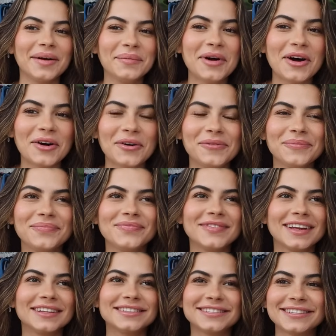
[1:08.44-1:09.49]
I'm home.
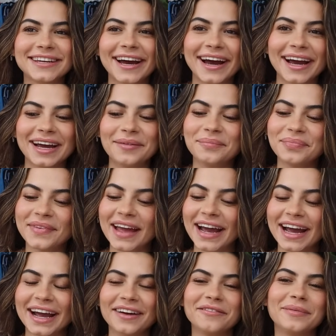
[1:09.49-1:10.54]
It's time.
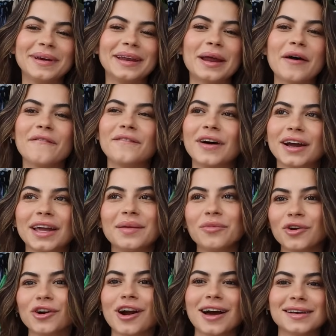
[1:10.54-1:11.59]
I have been fucking
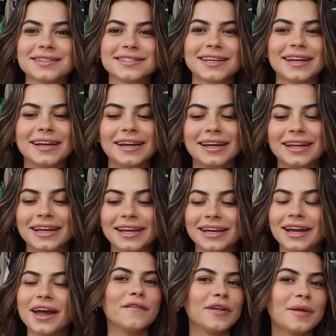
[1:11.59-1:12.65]

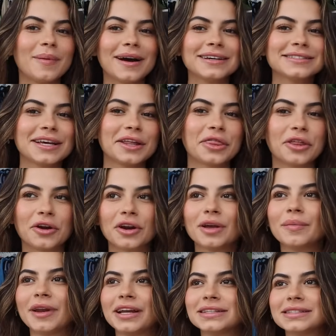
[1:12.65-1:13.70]
procrastinating for the past like 30
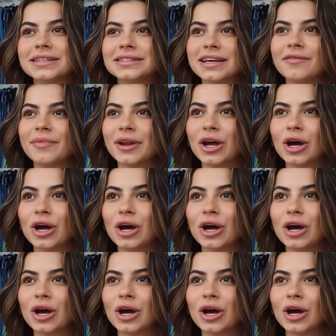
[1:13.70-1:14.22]
minutes since I've been